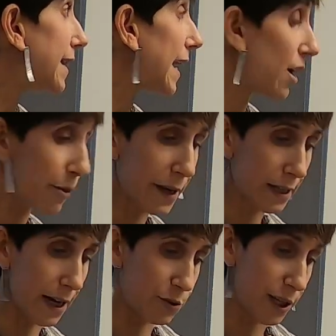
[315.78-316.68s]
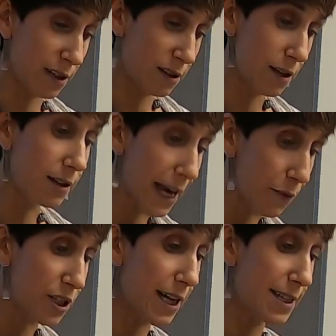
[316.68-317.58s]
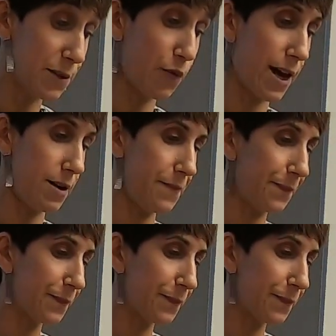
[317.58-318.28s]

the Arabic language had spread,